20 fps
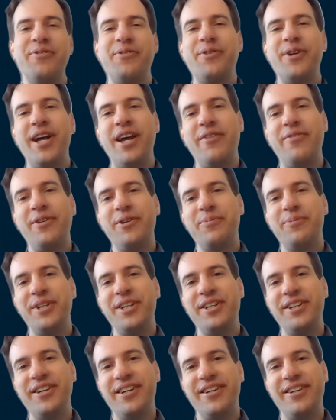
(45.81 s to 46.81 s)
for having
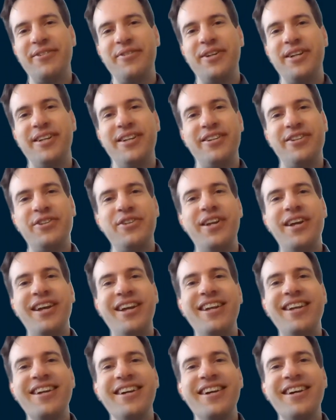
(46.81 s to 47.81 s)
me here
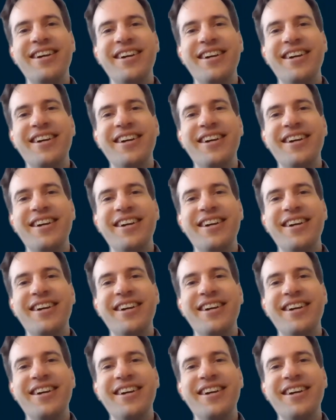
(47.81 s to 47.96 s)
today.